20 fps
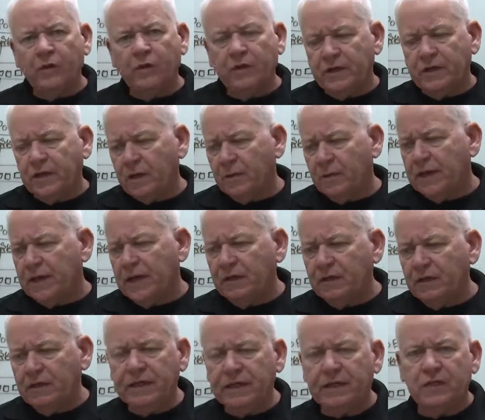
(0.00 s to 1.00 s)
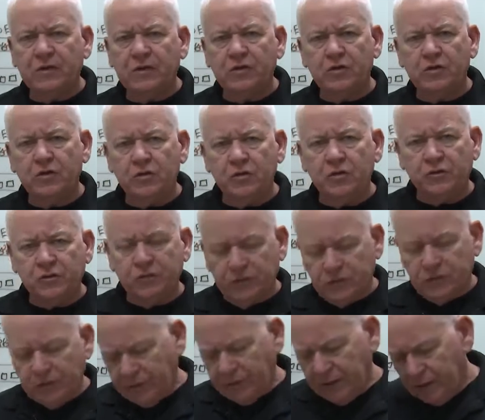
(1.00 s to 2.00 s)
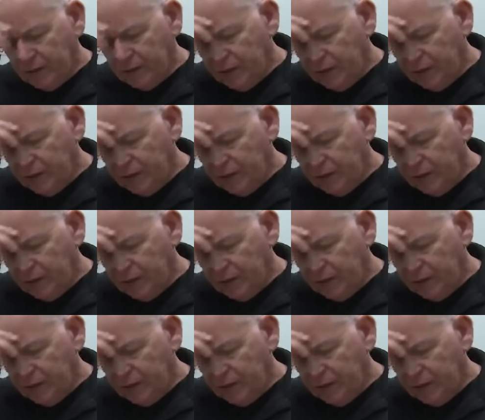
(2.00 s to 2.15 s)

They take up an outlet that you could use for something